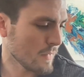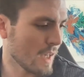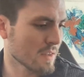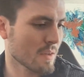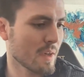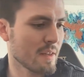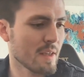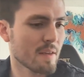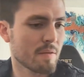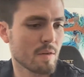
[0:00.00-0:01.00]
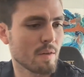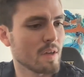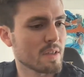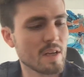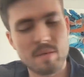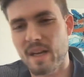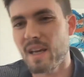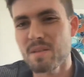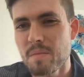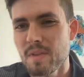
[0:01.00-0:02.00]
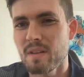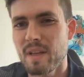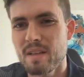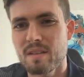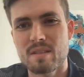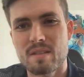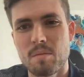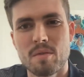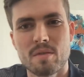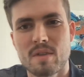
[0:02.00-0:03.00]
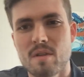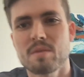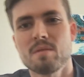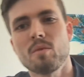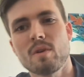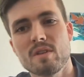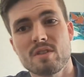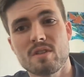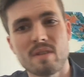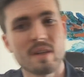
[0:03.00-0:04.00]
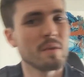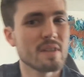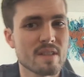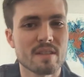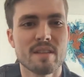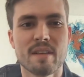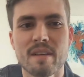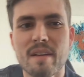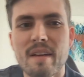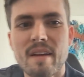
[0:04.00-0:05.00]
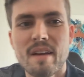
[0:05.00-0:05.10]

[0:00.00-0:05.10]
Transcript: And so I think for a long time that has been the landscape where startups are more unsure, like, what is this thing?